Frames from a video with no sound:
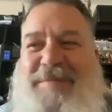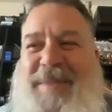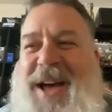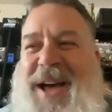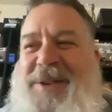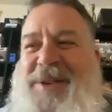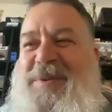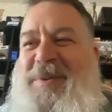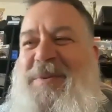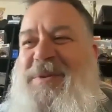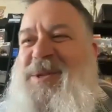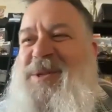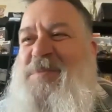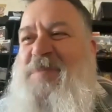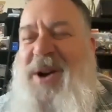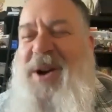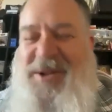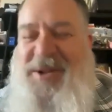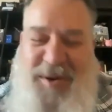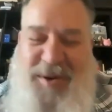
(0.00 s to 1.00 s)
Back when we were yeah.
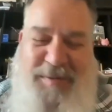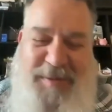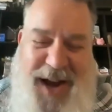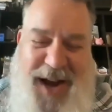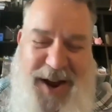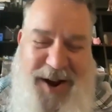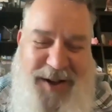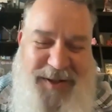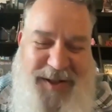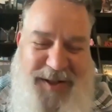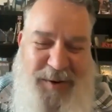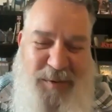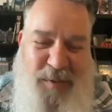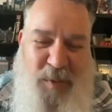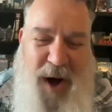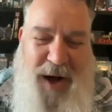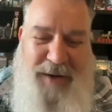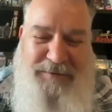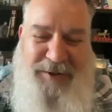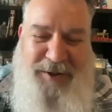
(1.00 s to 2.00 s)
sponsored by uh, the
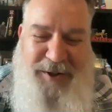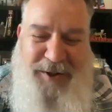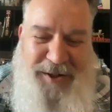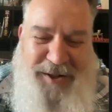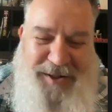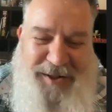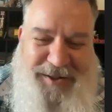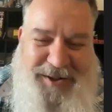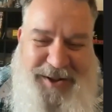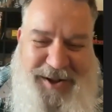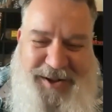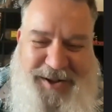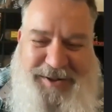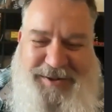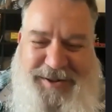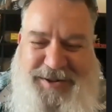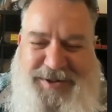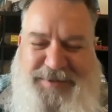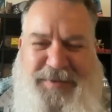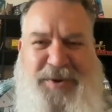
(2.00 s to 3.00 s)
waffle
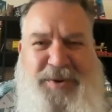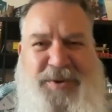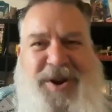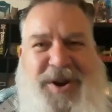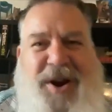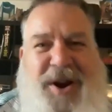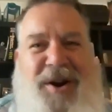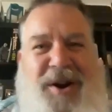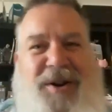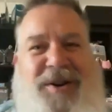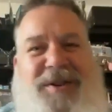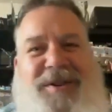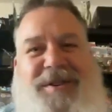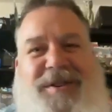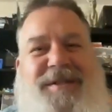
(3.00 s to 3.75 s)
food cart.